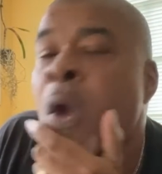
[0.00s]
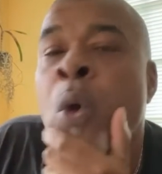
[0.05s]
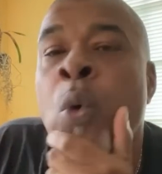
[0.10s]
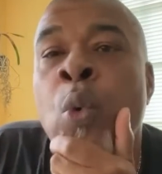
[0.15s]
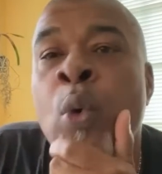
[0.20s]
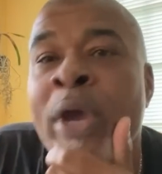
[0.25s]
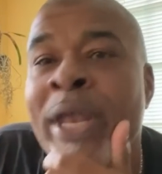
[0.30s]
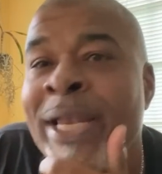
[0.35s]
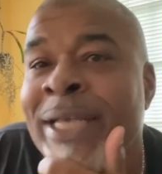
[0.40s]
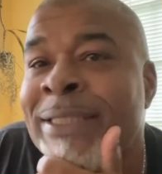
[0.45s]

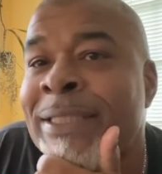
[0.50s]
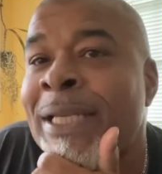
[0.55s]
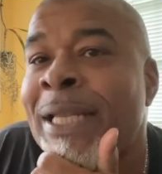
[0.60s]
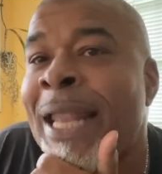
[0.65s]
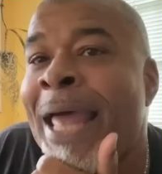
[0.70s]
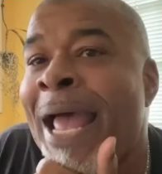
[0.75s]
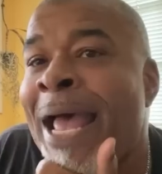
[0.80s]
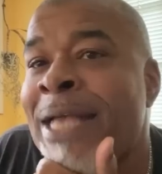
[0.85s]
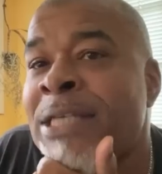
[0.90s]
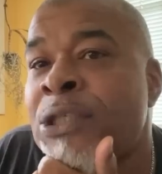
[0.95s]
When is the
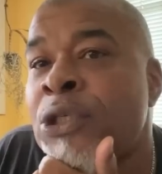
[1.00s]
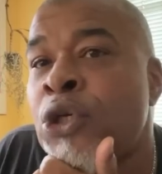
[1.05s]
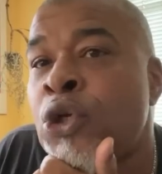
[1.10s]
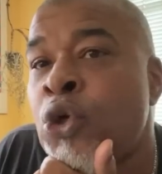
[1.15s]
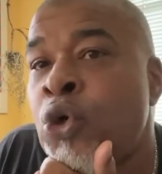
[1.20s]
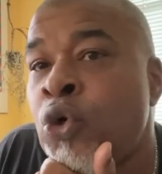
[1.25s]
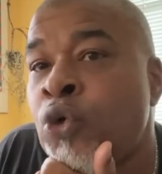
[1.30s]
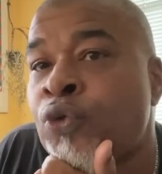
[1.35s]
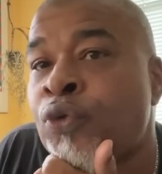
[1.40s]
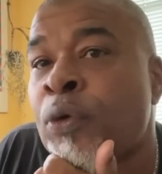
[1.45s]
last
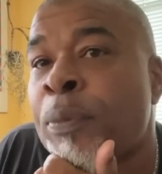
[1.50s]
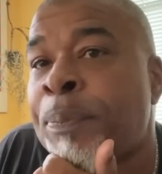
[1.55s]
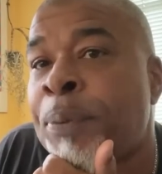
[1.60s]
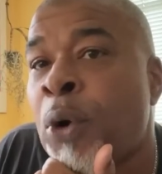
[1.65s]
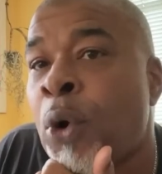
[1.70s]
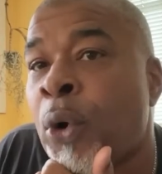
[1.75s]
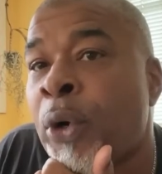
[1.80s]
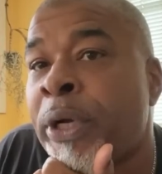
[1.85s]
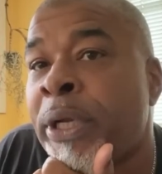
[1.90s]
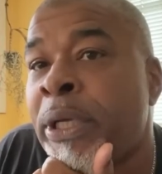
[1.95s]
news
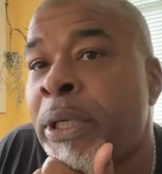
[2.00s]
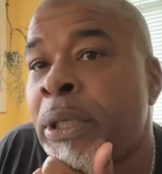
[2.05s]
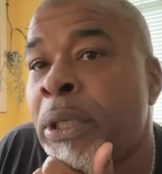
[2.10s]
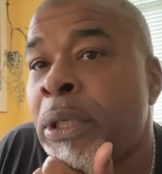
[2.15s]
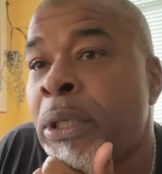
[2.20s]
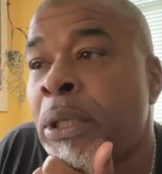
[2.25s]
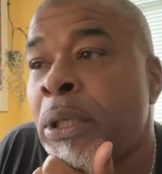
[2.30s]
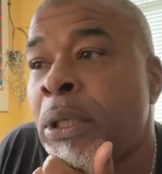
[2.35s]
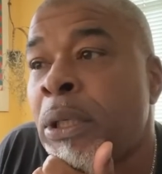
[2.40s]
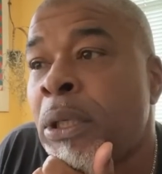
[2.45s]
reporting
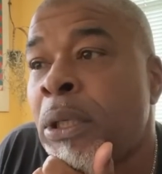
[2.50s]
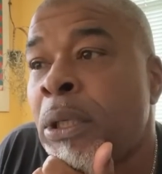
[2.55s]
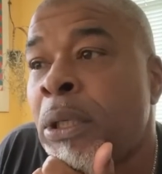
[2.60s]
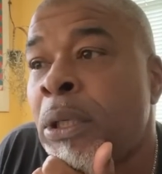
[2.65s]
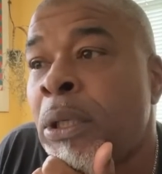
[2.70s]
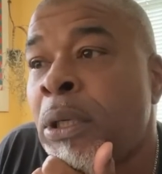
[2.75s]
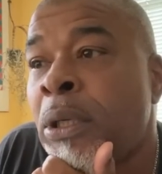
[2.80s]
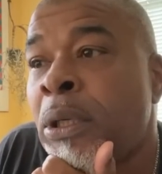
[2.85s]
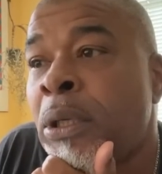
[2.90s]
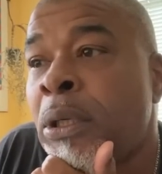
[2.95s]

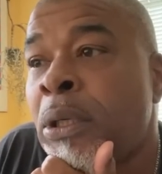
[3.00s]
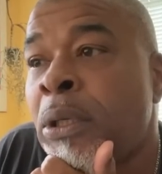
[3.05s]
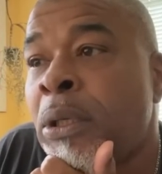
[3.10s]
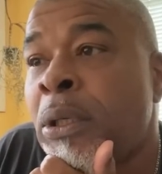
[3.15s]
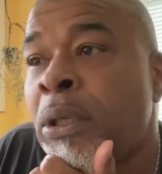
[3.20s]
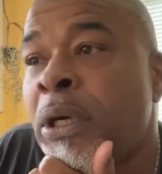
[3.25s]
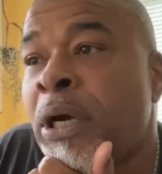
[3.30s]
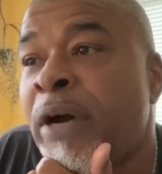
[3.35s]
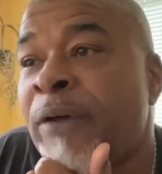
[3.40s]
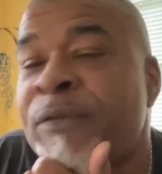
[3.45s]

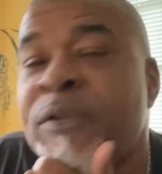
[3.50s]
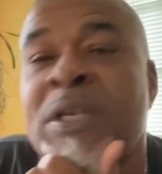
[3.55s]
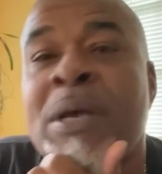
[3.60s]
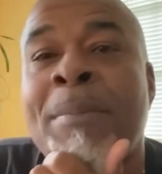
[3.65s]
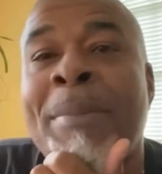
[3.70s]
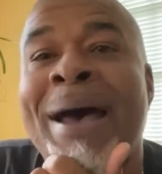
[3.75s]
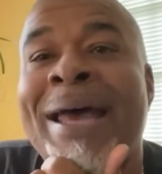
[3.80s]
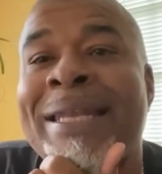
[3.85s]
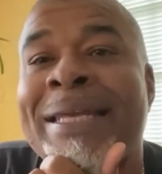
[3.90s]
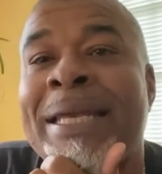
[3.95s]
of
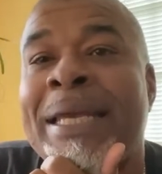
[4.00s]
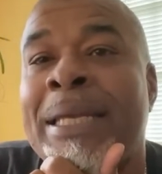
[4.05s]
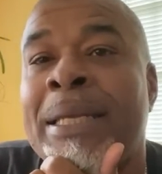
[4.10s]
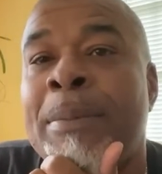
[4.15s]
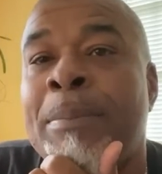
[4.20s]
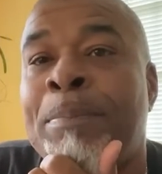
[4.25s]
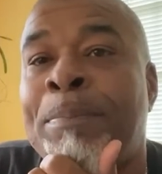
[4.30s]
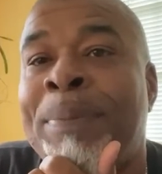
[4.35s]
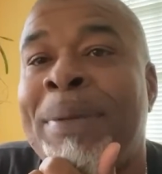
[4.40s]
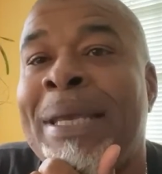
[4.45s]
somebody
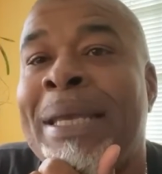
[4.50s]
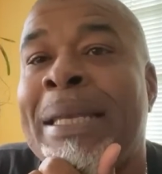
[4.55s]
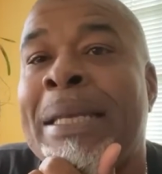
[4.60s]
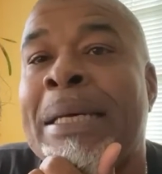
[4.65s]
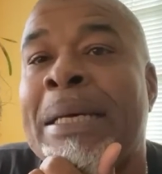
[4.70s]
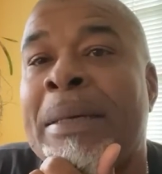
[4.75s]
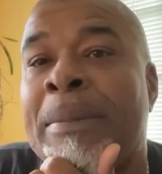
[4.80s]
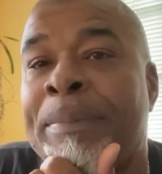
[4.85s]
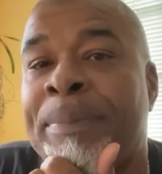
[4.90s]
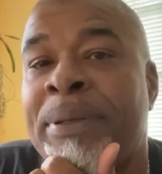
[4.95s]
getting beat
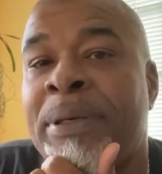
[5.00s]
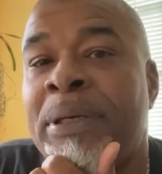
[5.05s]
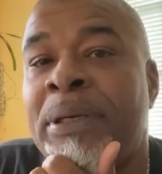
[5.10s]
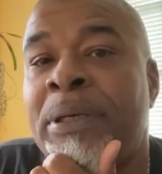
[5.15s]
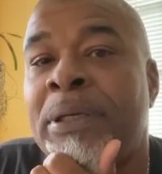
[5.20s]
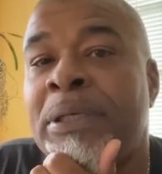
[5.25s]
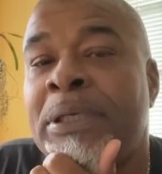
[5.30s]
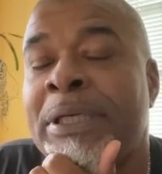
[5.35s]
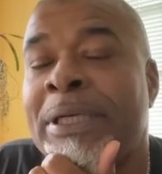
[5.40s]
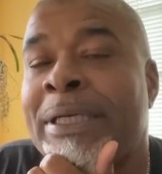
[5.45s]
up
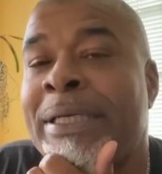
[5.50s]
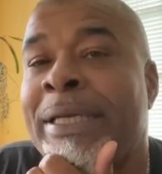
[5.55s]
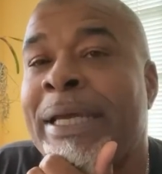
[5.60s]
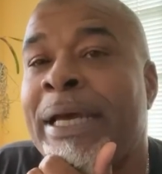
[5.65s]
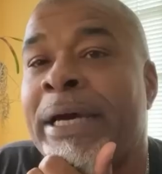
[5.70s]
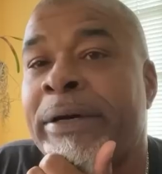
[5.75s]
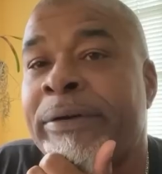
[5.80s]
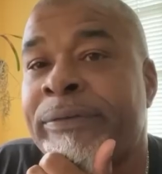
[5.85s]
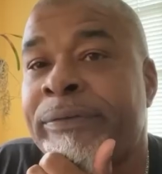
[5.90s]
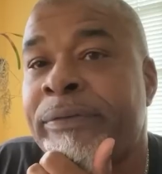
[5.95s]
to
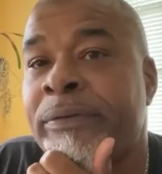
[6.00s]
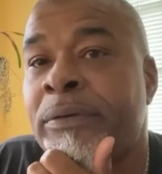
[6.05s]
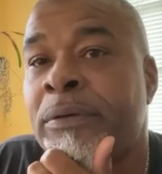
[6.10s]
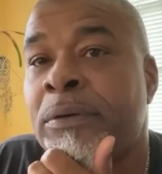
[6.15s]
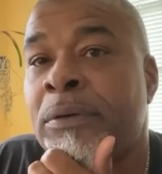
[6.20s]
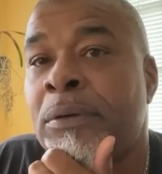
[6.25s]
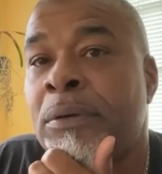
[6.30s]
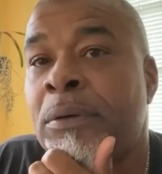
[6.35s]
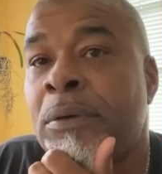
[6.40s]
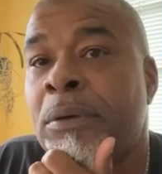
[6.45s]
death?
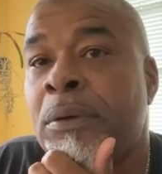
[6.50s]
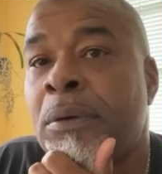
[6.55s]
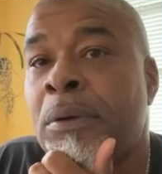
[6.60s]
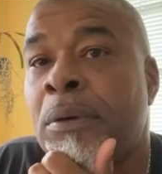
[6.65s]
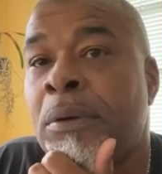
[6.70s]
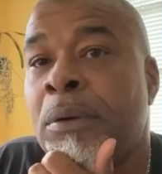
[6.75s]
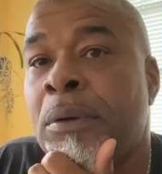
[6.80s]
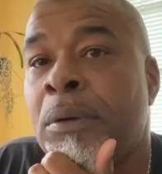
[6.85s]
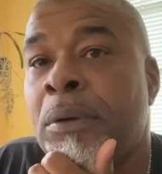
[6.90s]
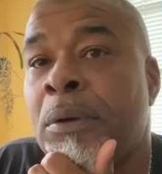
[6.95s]

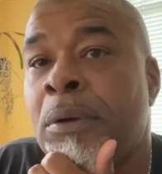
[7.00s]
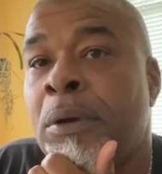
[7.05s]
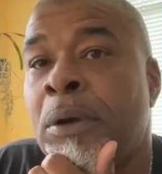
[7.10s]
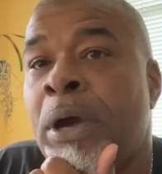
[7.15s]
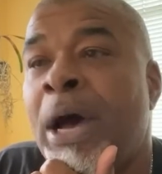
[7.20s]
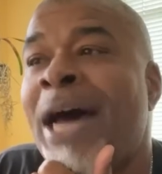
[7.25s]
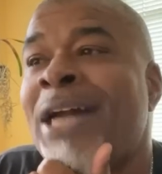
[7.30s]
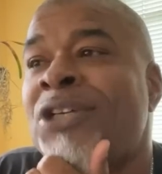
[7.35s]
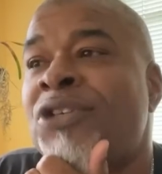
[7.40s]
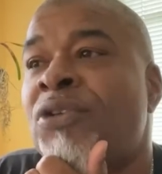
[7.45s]

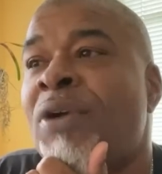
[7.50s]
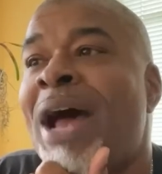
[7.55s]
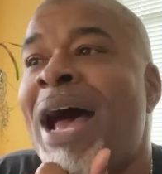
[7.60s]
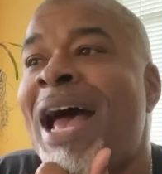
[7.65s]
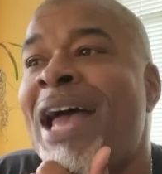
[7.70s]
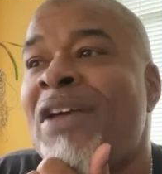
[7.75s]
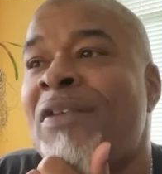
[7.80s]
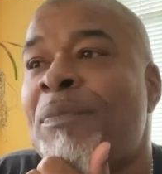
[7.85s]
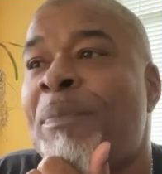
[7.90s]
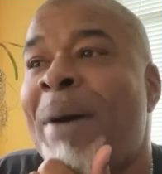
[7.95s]
A
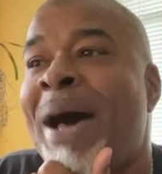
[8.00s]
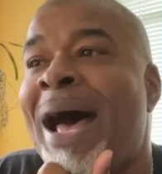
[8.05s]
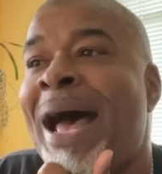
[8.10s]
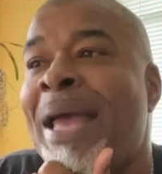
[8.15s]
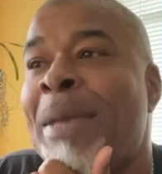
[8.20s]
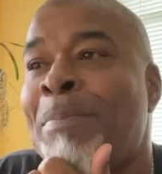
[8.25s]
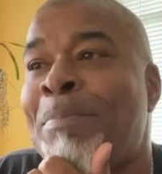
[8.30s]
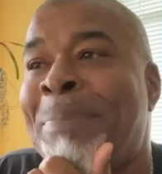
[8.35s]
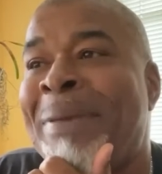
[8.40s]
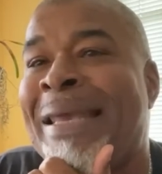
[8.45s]
drive
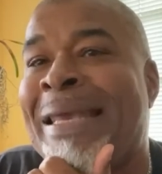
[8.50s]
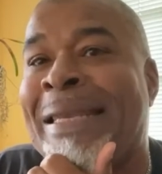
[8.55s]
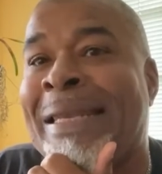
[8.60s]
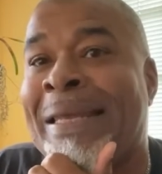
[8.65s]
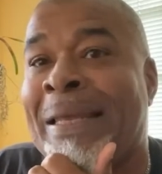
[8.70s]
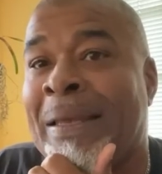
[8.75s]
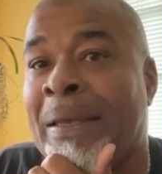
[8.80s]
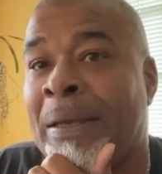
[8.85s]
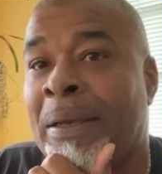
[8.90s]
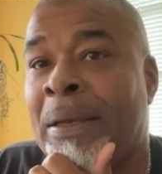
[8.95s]
by
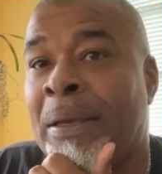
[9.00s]
beating.